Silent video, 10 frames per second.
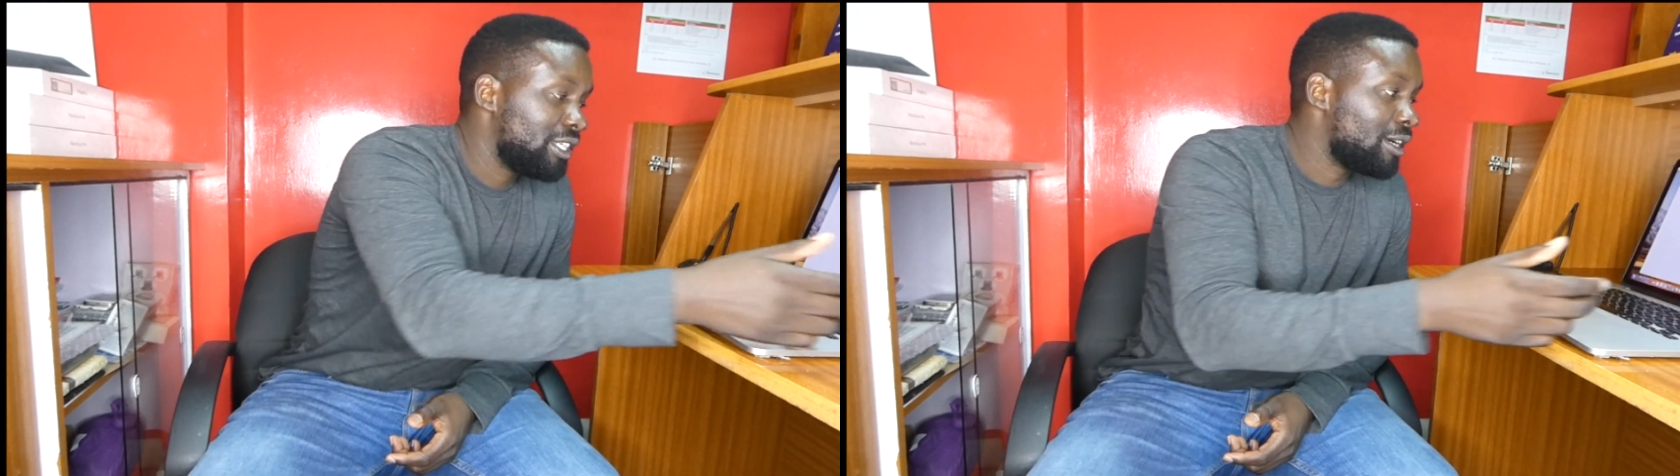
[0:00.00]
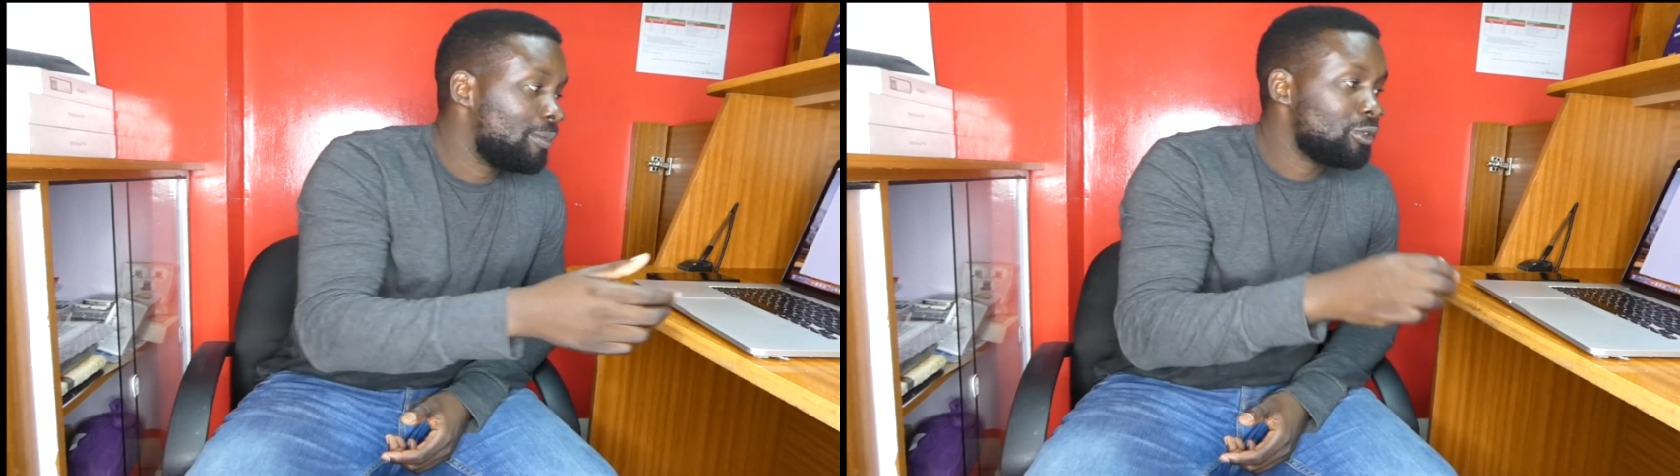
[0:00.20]

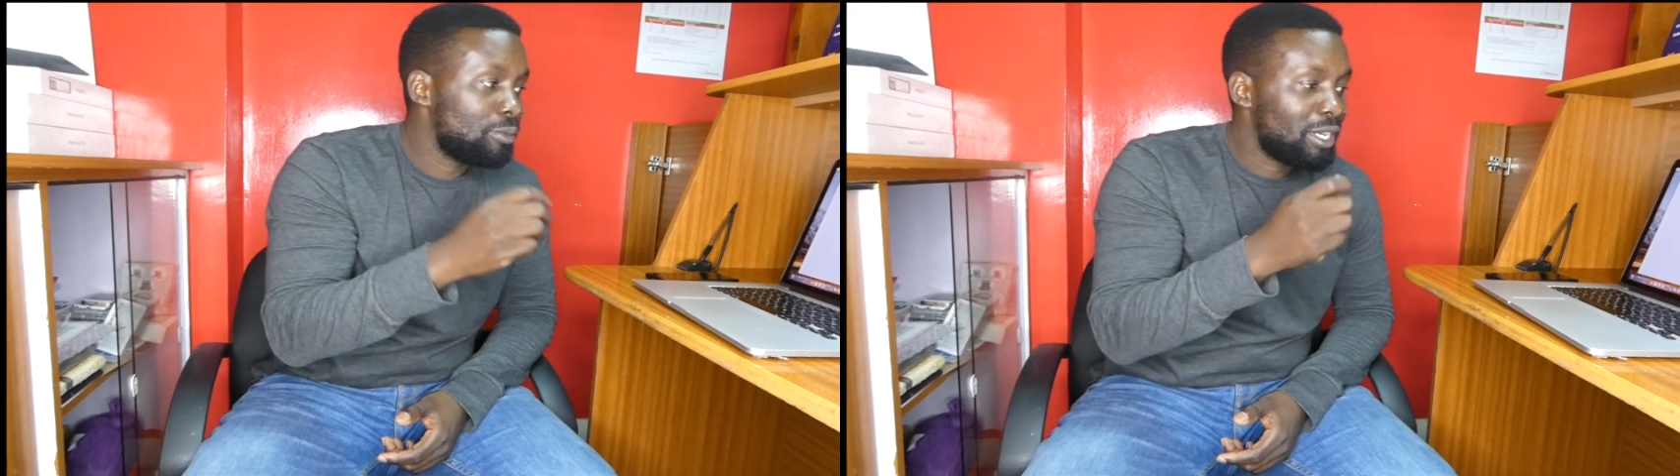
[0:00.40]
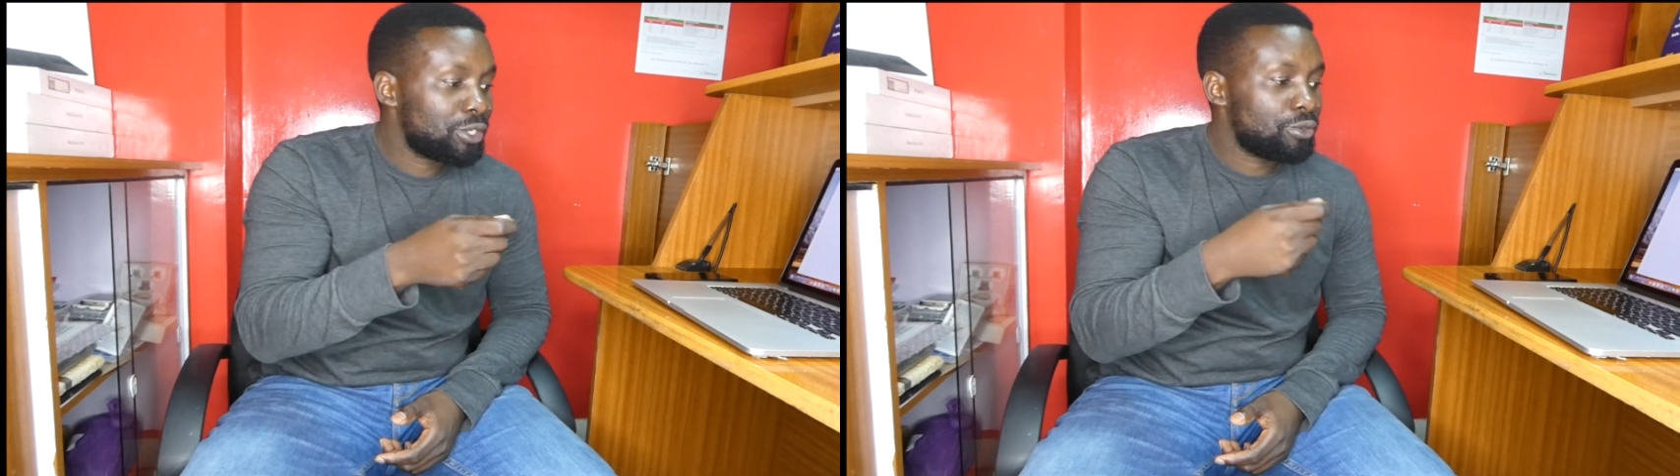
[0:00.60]
jack port to
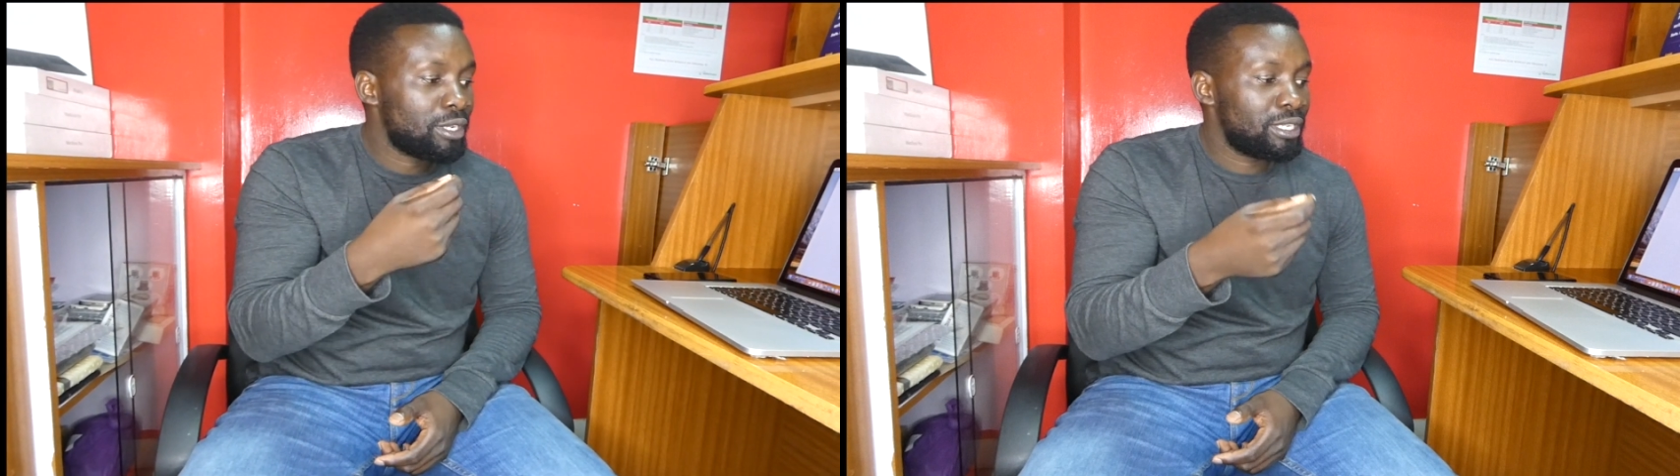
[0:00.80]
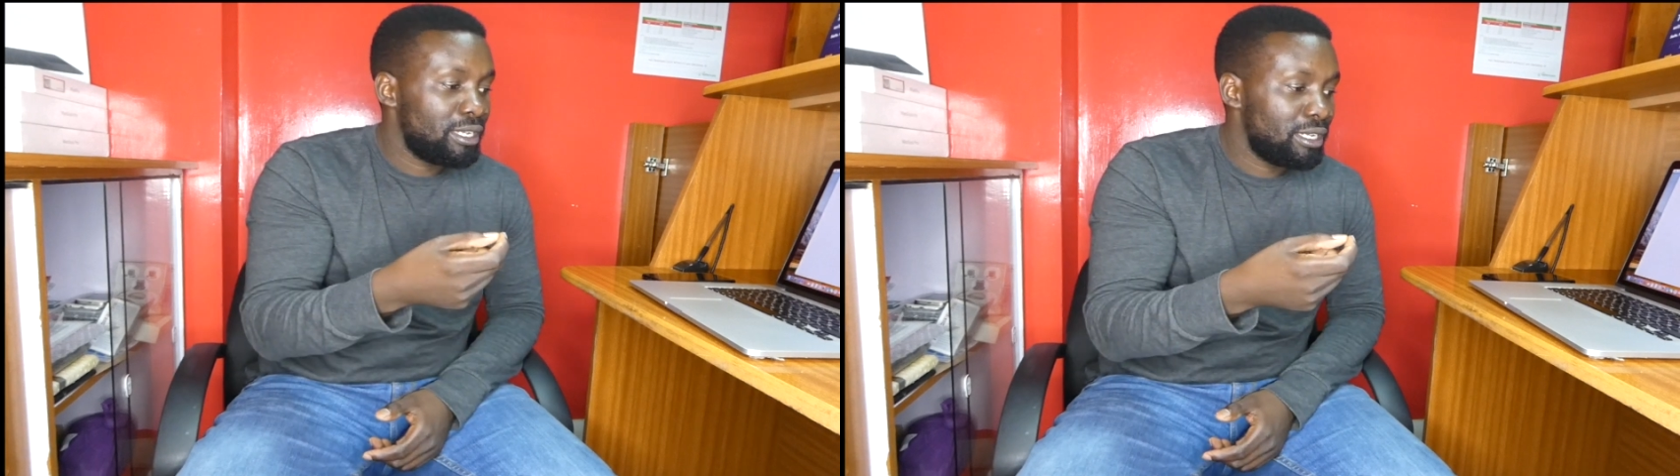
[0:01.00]
make
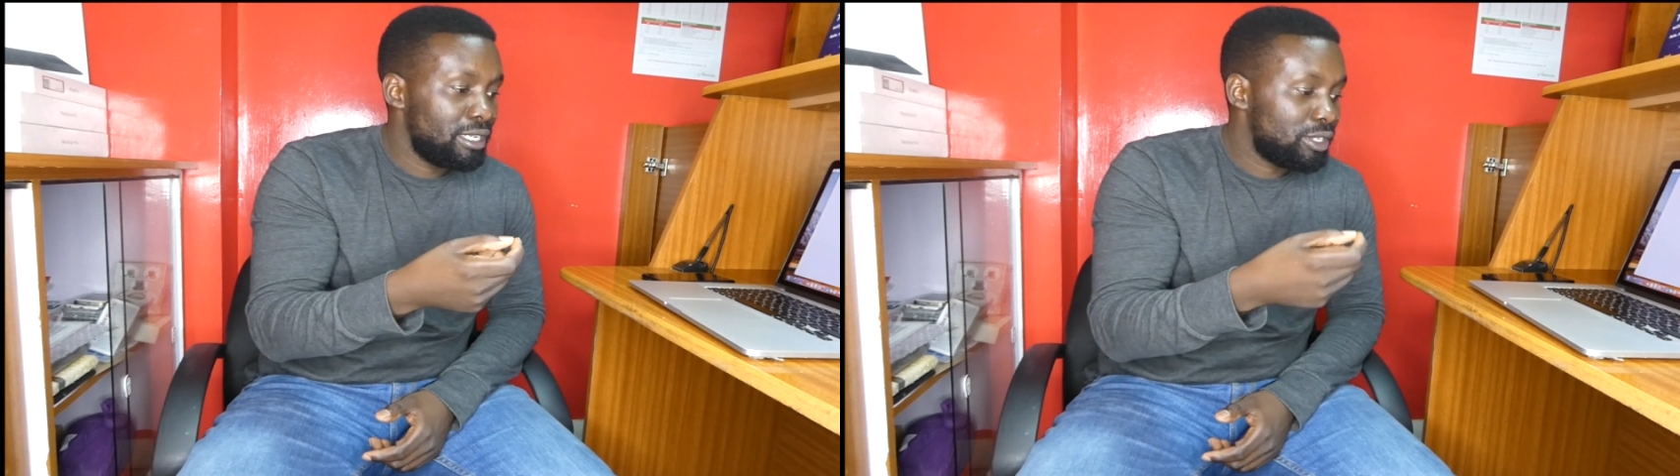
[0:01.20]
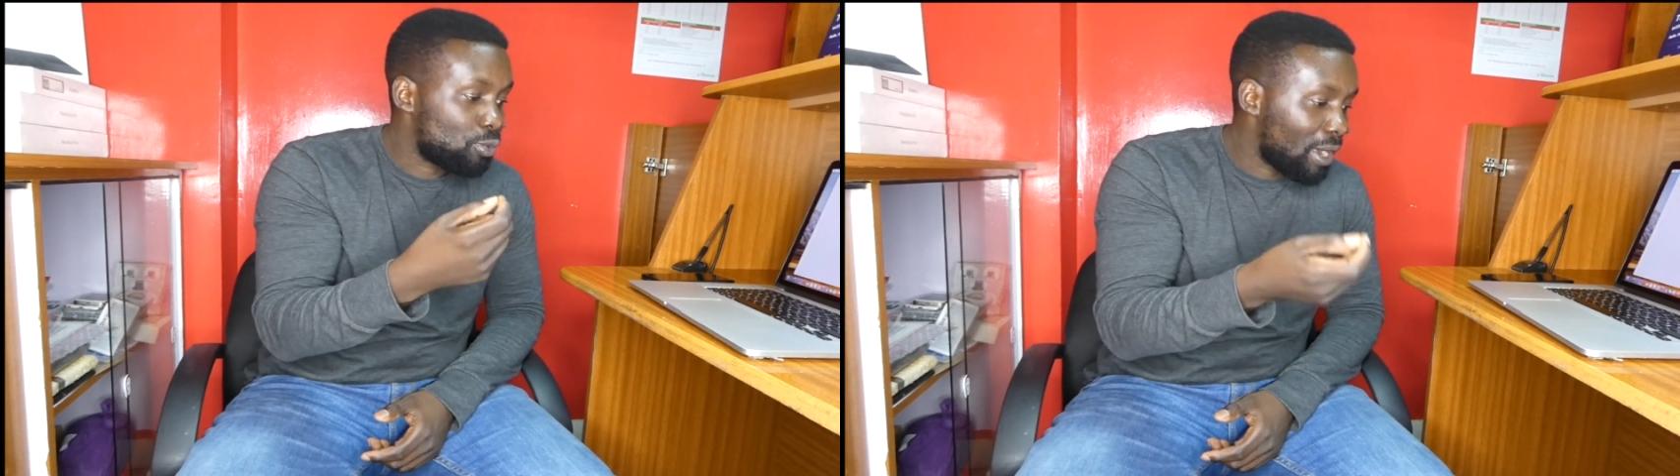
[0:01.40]
sure
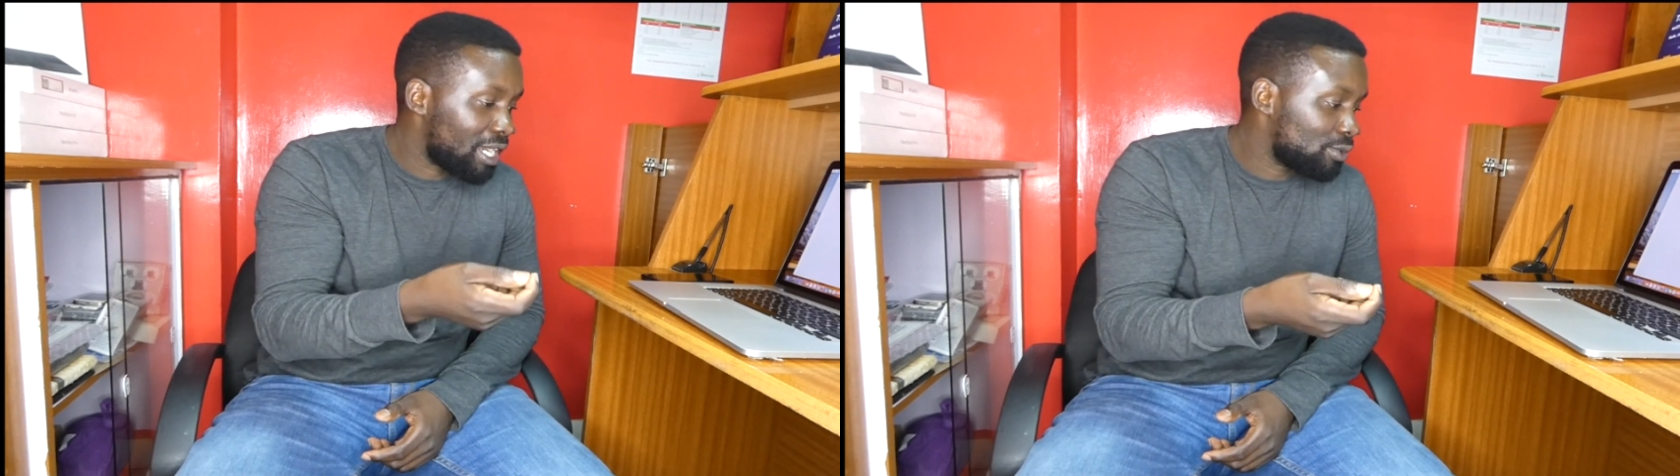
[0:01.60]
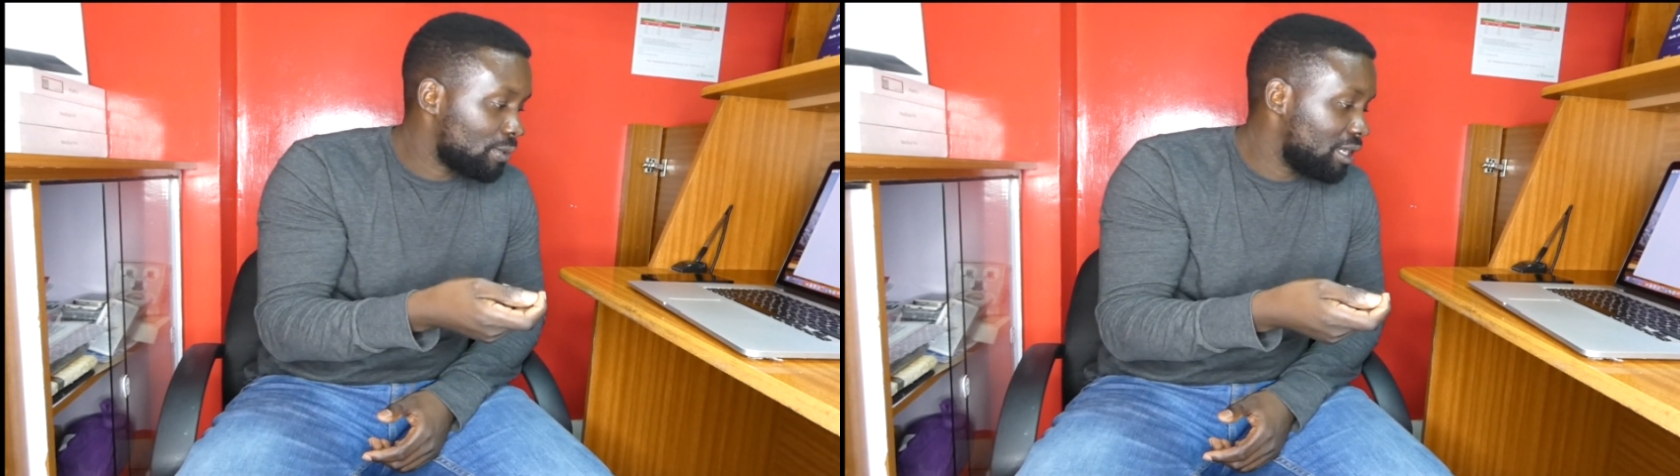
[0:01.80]
it
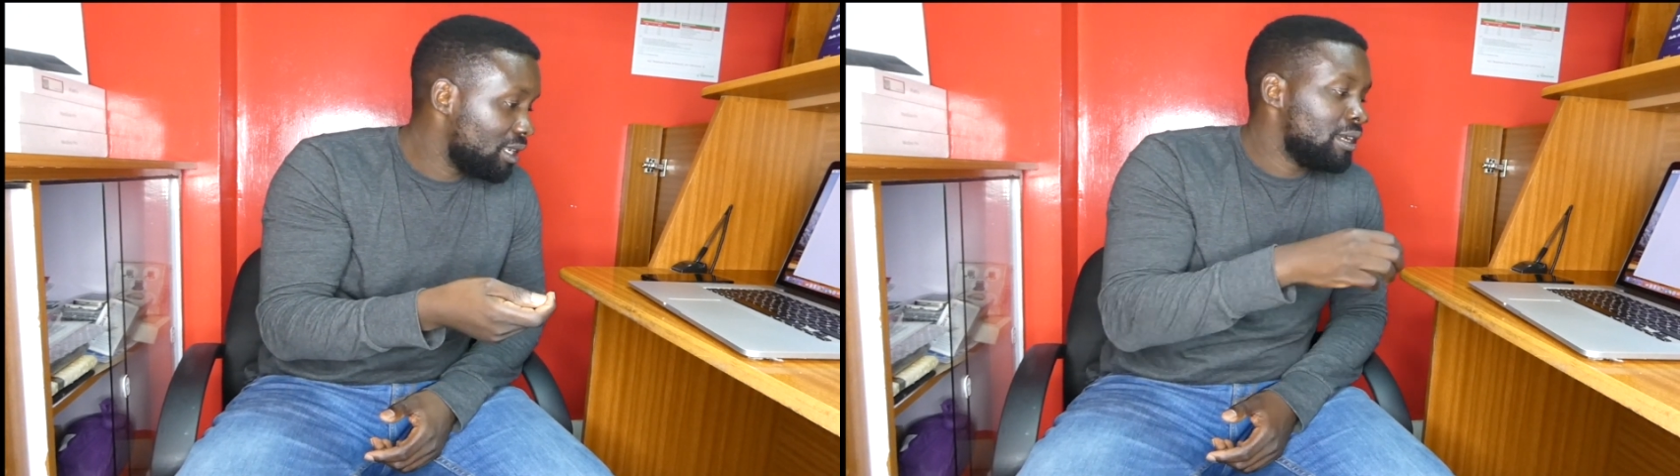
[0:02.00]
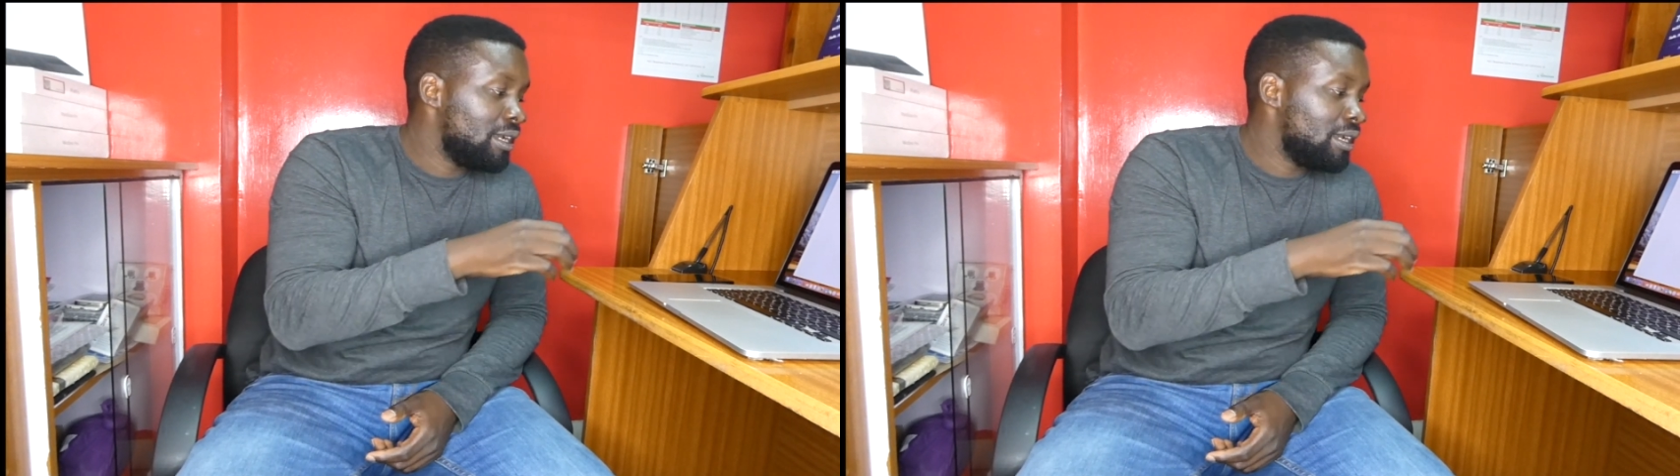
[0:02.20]
works well.